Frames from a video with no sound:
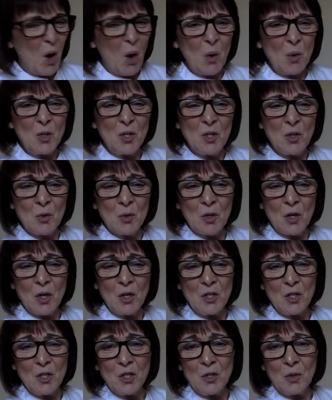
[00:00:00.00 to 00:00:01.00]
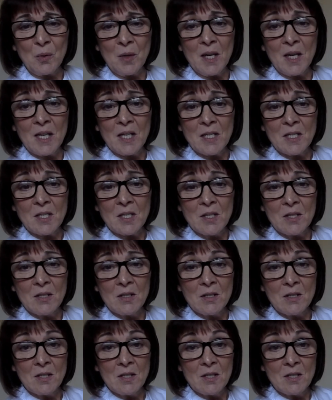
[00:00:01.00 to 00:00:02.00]
Oh, you can do it,
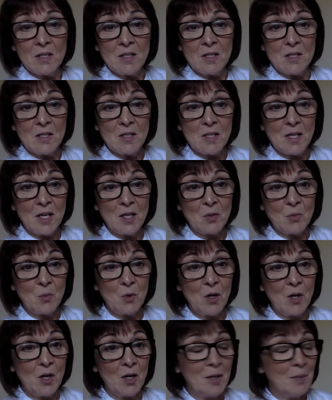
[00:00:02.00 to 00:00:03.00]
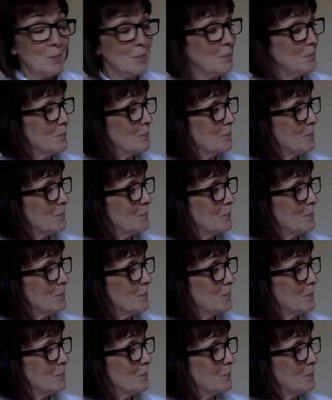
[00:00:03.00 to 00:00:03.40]
said Worm.